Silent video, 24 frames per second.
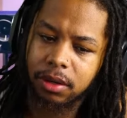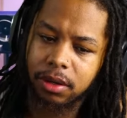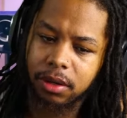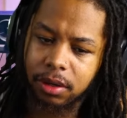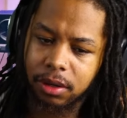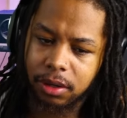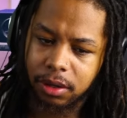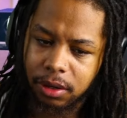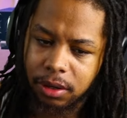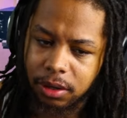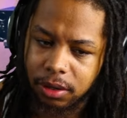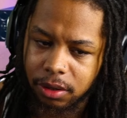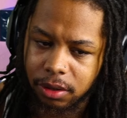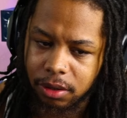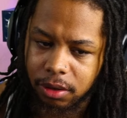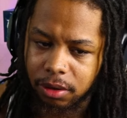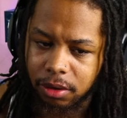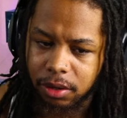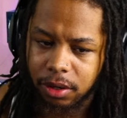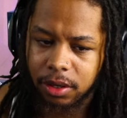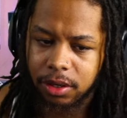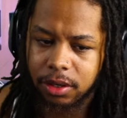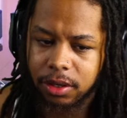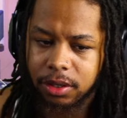He's cold.
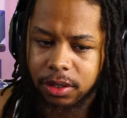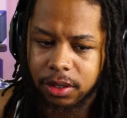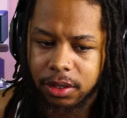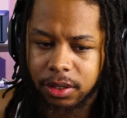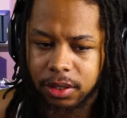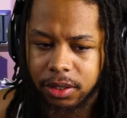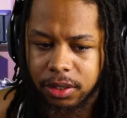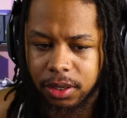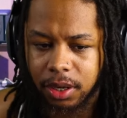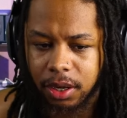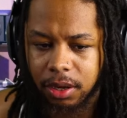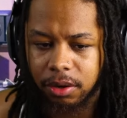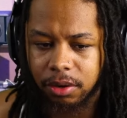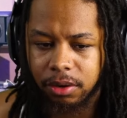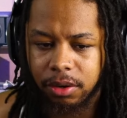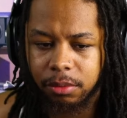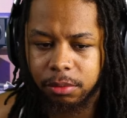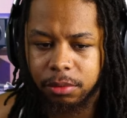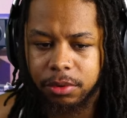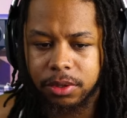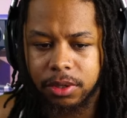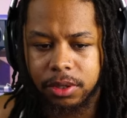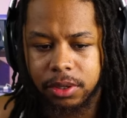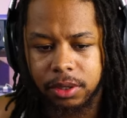He just needs to stay on the
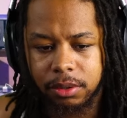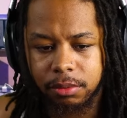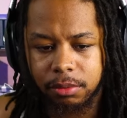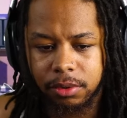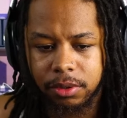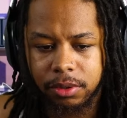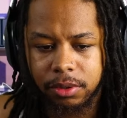music thing, bro.